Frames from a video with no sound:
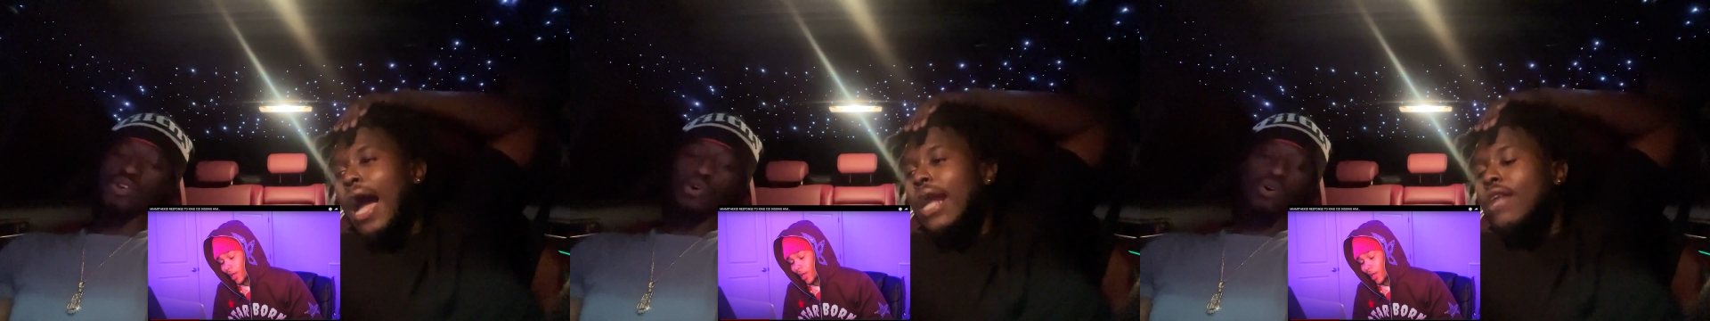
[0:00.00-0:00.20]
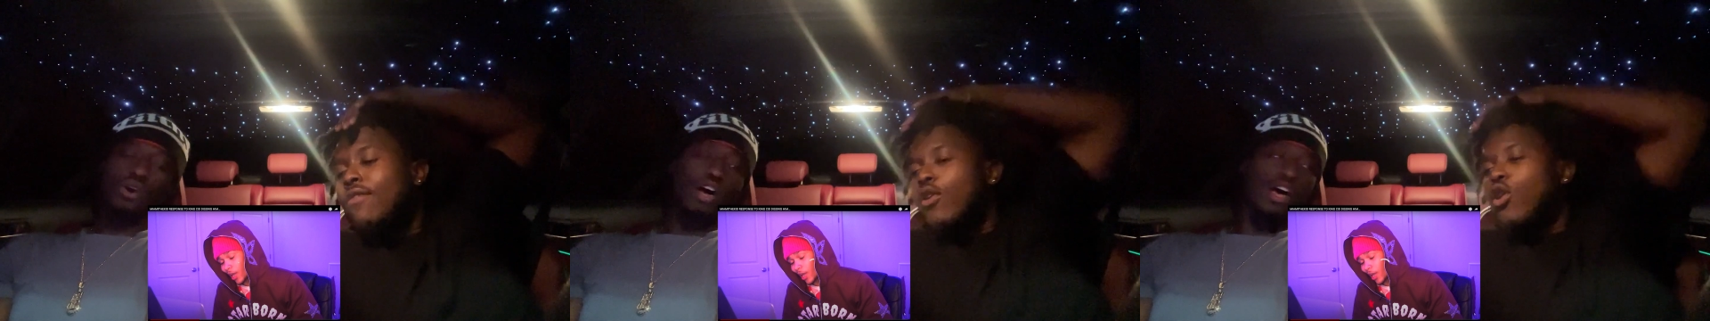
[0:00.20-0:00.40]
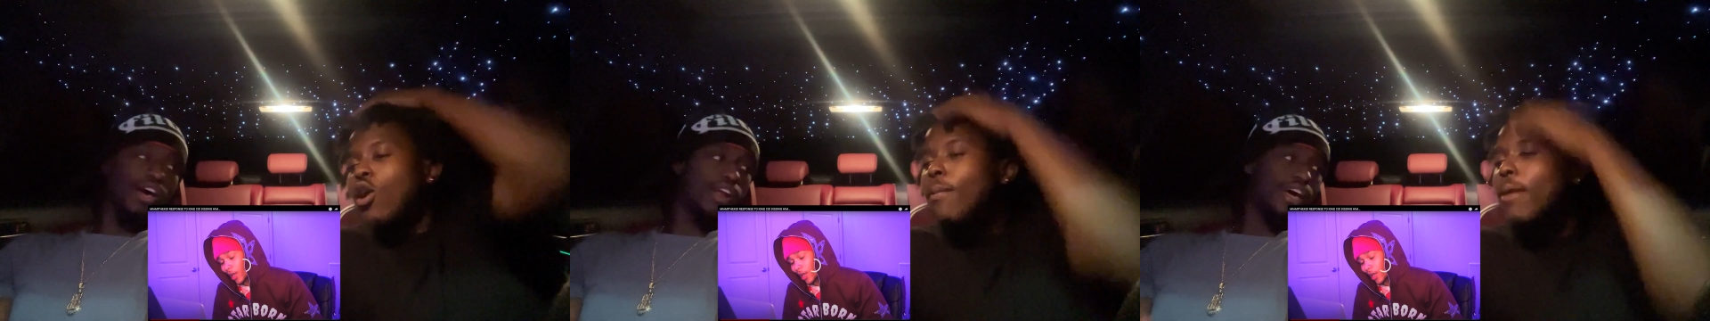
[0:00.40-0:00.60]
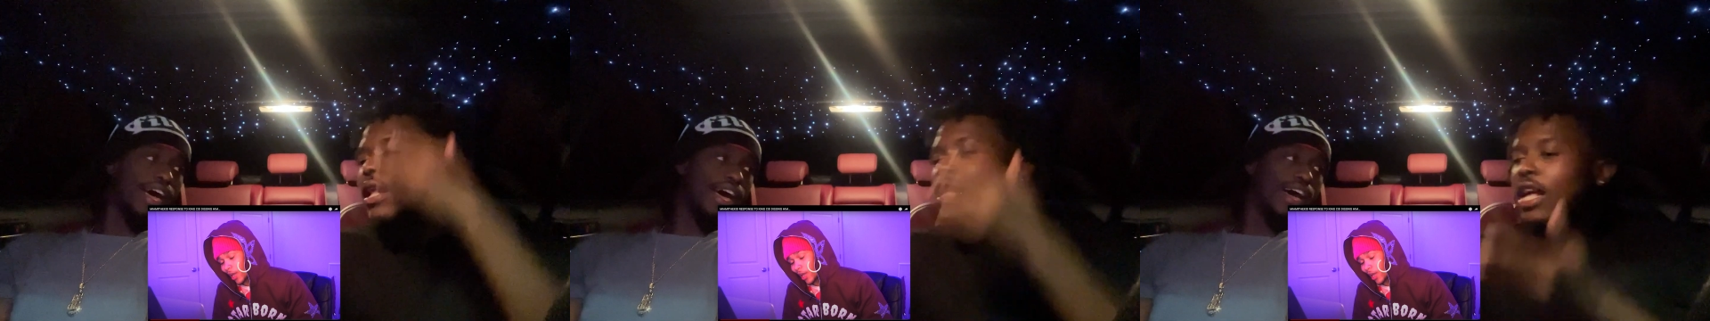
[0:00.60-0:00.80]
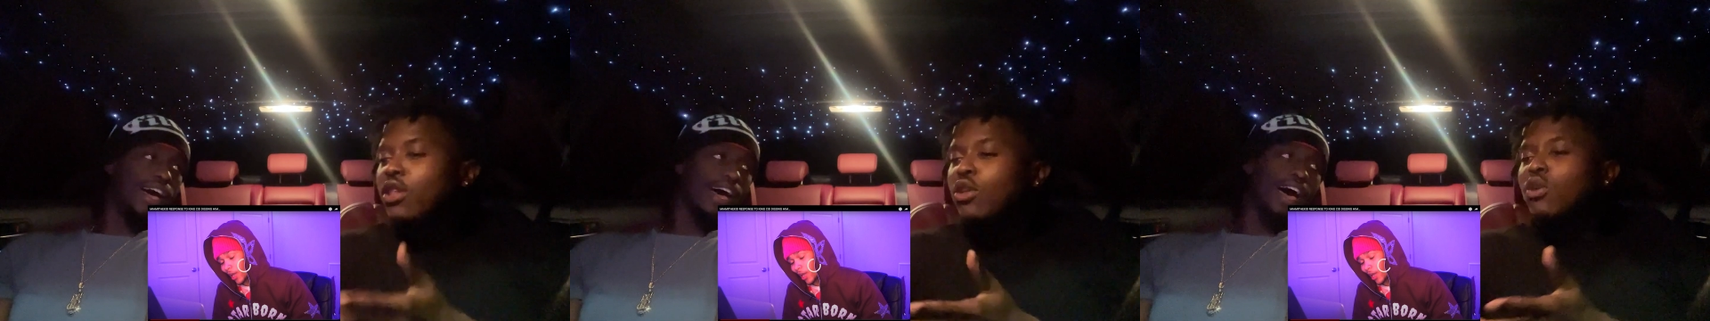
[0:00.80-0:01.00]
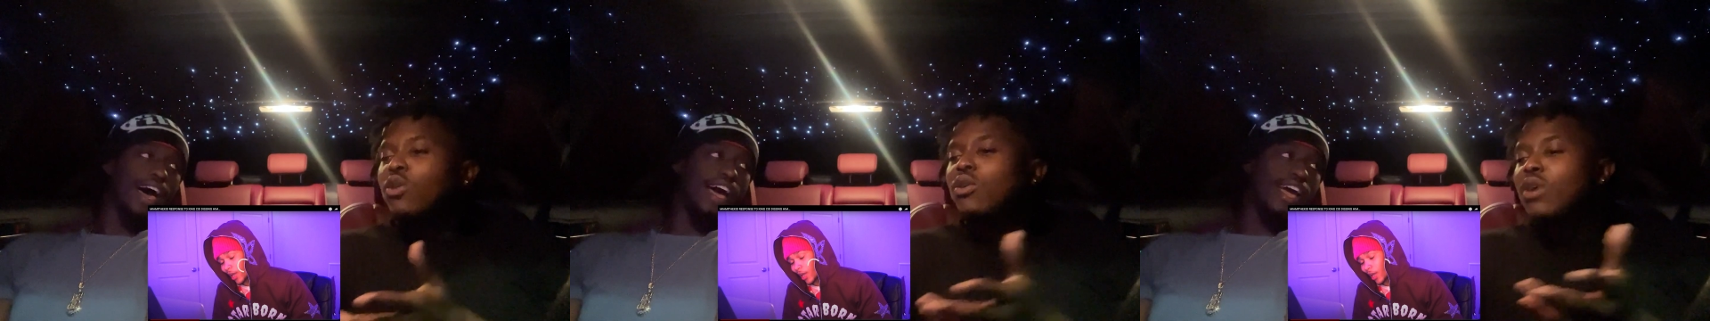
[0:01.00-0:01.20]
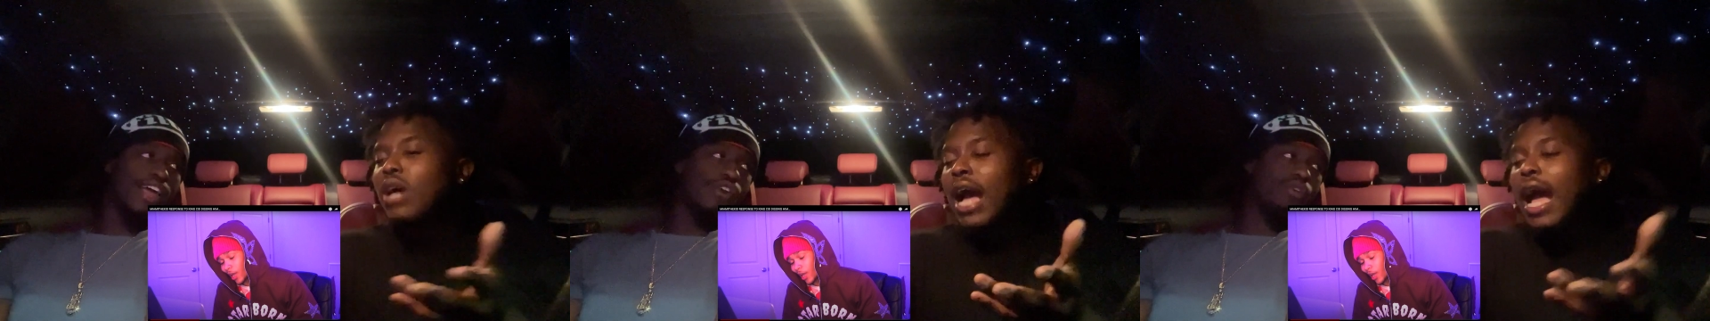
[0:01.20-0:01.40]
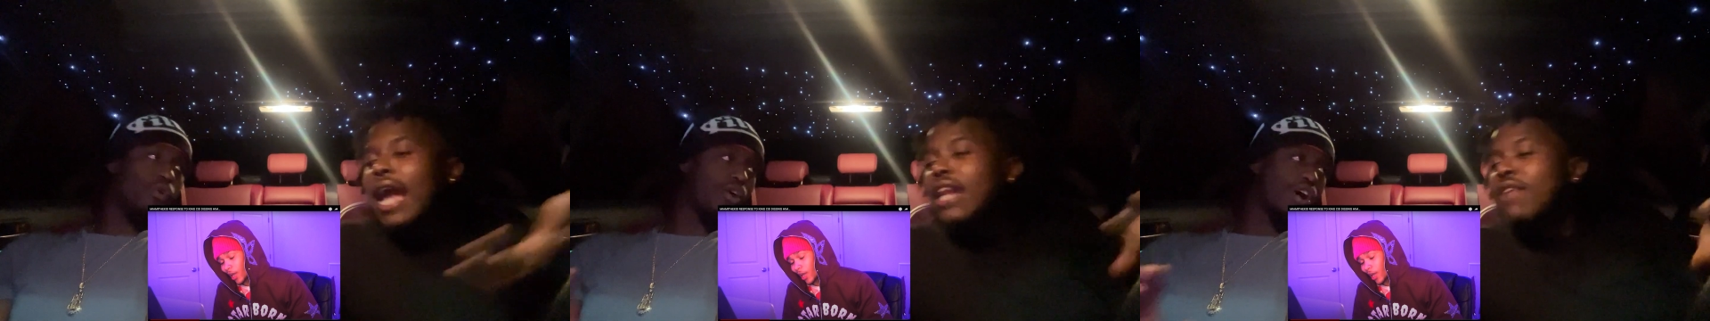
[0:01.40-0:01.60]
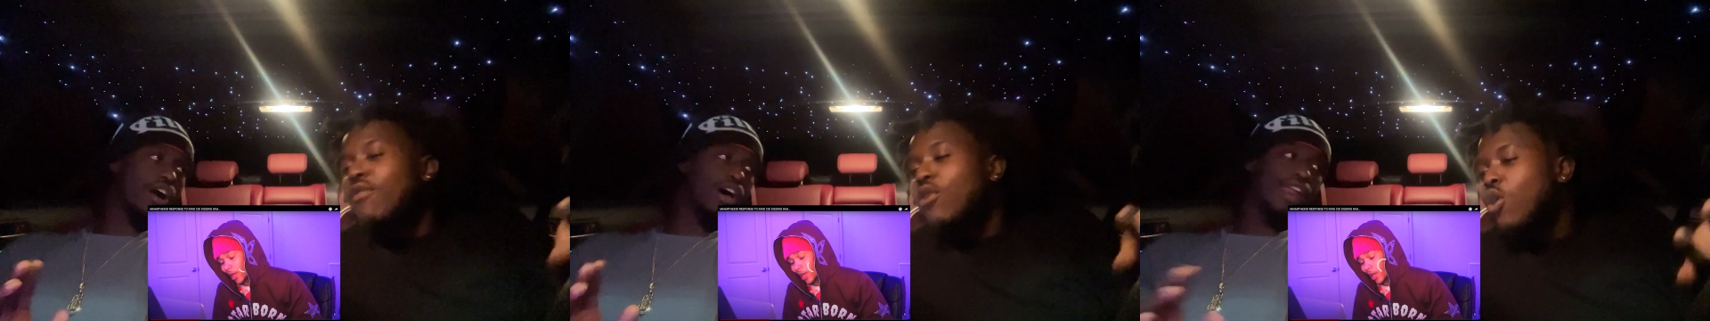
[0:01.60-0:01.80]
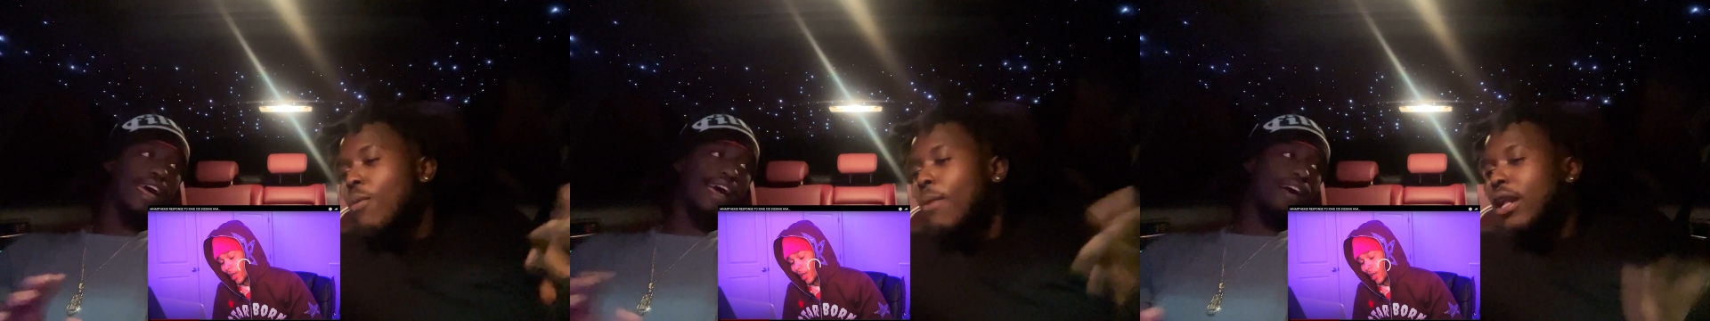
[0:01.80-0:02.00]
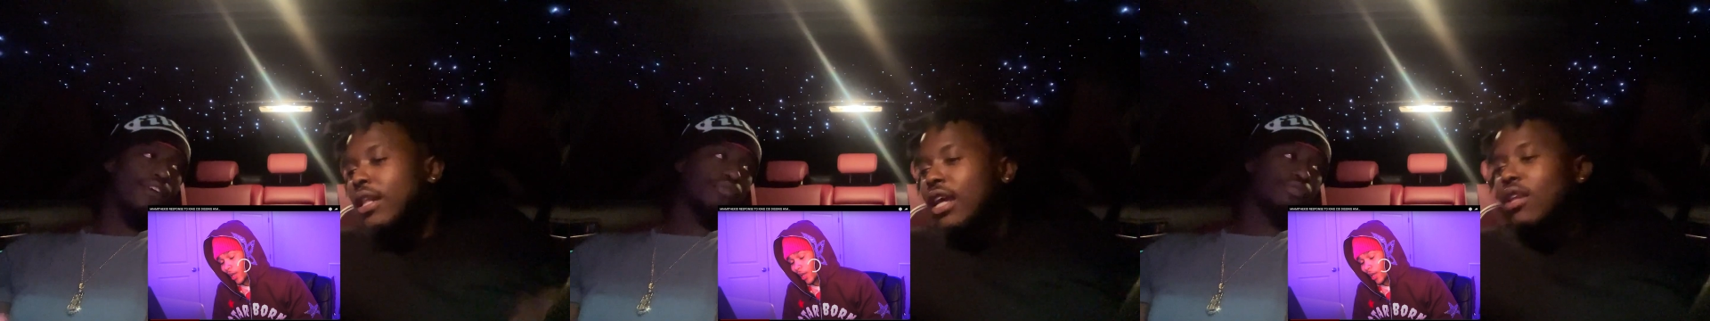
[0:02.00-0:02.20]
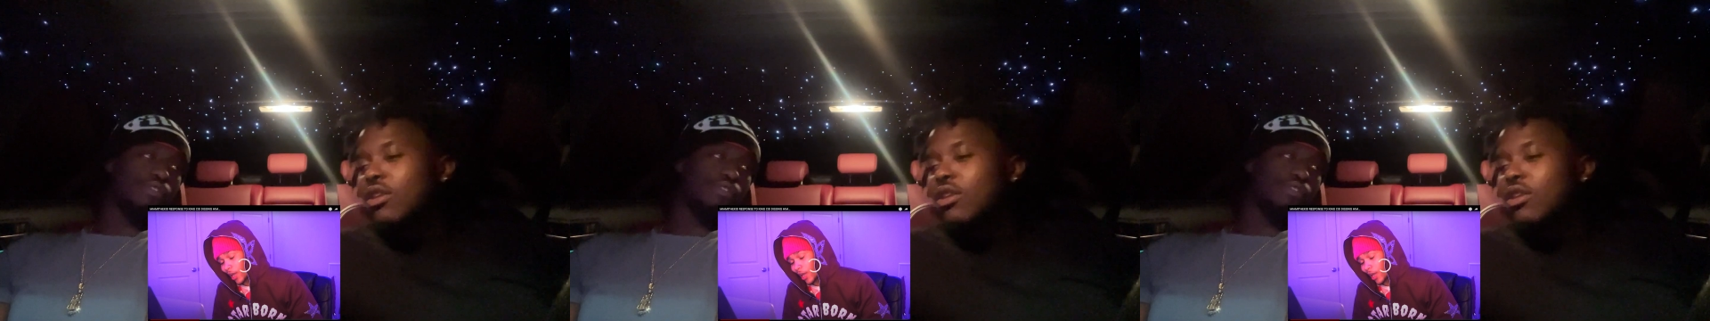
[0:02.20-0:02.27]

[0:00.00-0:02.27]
Speaker 1: ain't know even know about that, though. I ain't know all that,